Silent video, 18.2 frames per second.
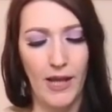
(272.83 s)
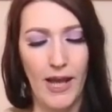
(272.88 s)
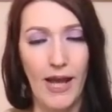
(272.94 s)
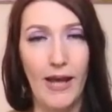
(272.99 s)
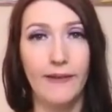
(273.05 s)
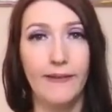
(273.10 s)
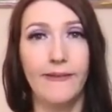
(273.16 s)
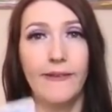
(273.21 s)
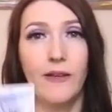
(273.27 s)

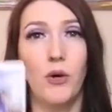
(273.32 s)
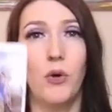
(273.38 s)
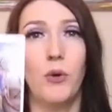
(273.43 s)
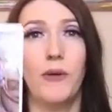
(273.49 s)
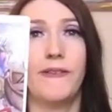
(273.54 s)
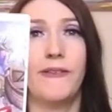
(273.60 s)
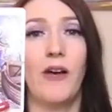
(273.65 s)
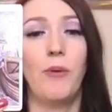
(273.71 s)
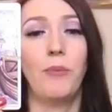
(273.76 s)
and so
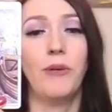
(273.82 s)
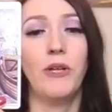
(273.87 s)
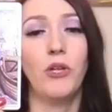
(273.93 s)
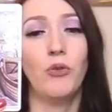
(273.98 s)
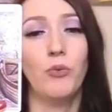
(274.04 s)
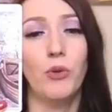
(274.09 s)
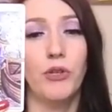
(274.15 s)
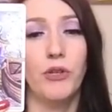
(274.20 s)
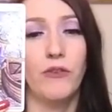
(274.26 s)
it's helping
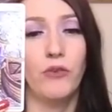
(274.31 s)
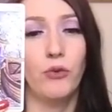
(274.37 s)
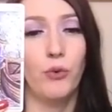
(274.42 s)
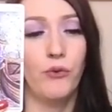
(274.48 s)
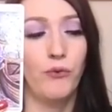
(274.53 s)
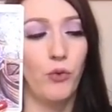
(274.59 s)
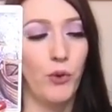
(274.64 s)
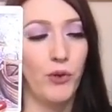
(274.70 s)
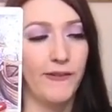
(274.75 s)
you really to
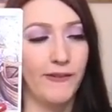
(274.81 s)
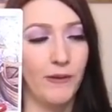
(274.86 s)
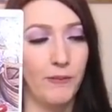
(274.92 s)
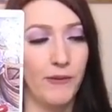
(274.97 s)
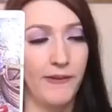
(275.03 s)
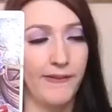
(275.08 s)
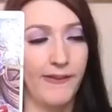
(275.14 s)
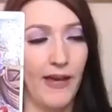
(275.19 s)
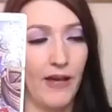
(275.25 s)
avoid some
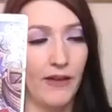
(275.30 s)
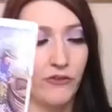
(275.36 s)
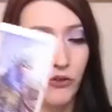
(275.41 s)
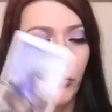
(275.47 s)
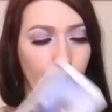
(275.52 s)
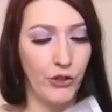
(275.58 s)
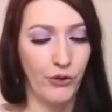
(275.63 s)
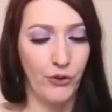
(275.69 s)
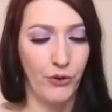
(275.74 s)

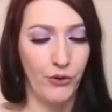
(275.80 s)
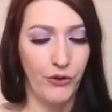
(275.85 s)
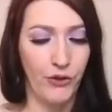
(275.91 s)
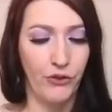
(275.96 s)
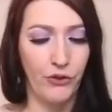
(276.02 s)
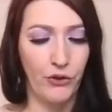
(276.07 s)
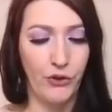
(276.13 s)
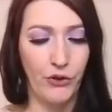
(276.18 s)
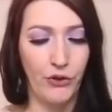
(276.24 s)
disaster here on the
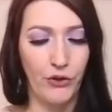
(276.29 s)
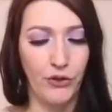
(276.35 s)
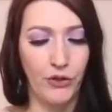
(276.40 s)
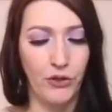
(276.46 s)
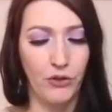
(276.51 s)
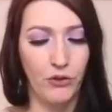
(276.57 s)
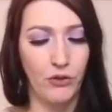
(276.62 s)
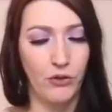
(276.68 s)
third.